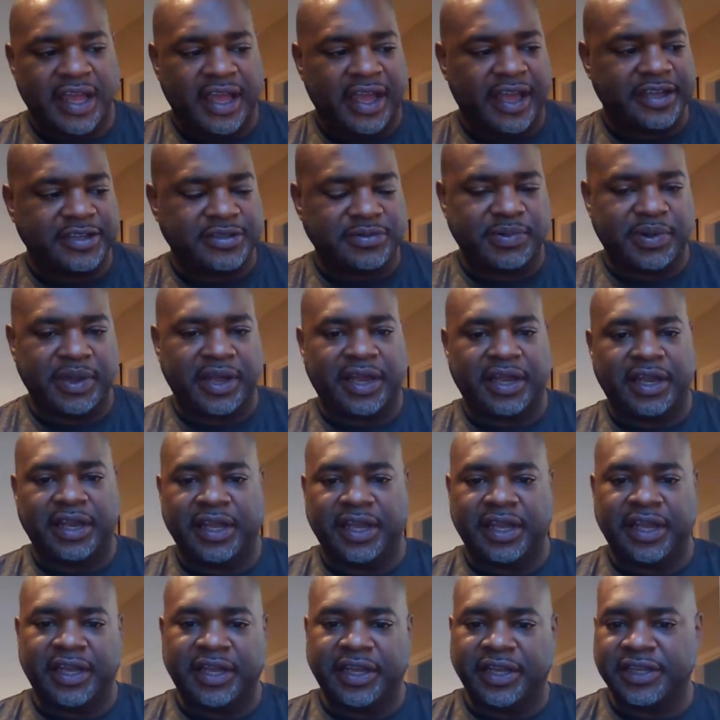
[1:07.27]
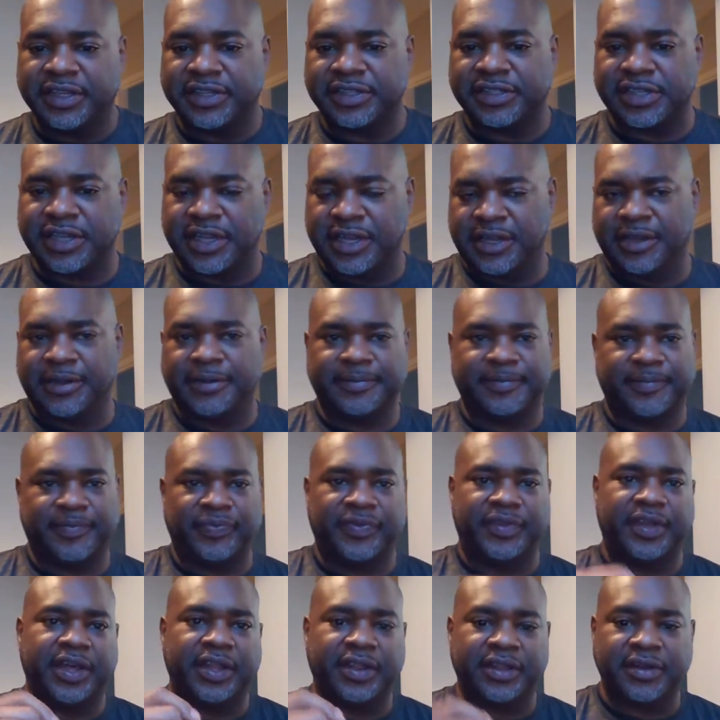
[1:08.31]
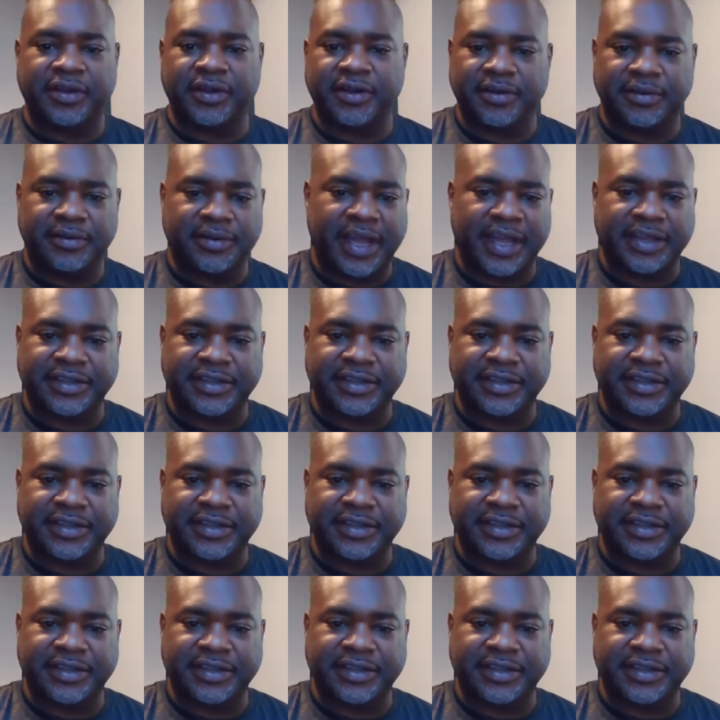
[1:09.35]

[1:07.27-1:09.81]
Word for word: as well as other